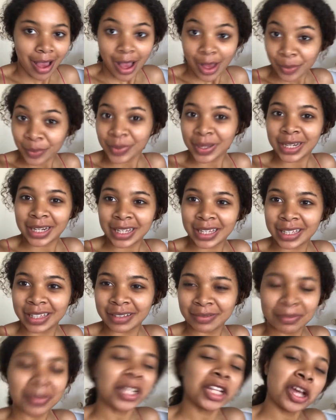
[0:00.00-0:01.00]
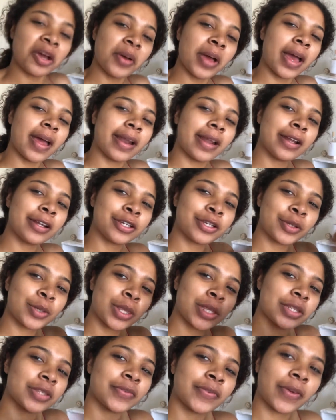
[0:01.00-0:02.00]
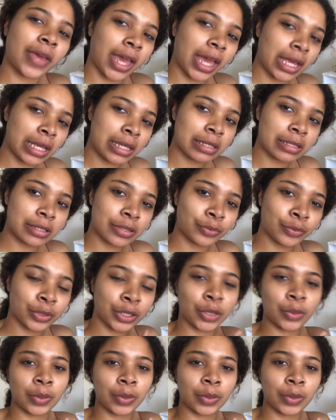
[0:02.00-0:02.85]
I'm gonna go ahead and do this face really